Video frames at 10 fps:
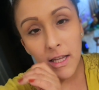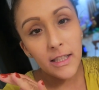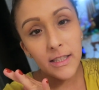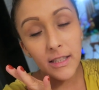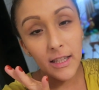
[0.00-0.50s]

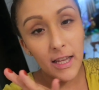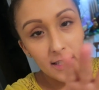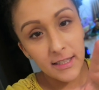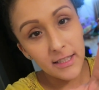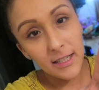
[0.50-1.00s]
It's the
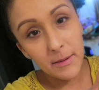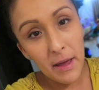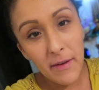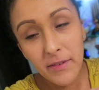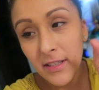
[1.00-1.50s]
last time. I
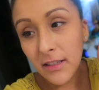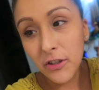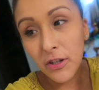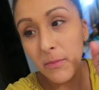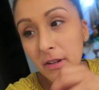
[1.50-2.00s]
haven't done
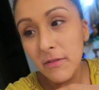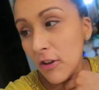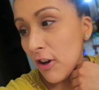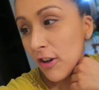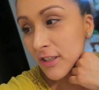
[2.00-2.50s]
thirty minute
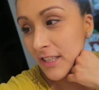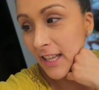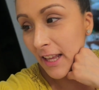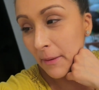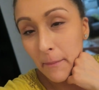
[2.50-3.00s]
vlogs in
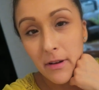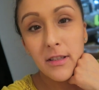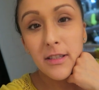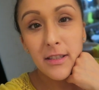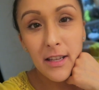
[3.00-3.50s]
like months.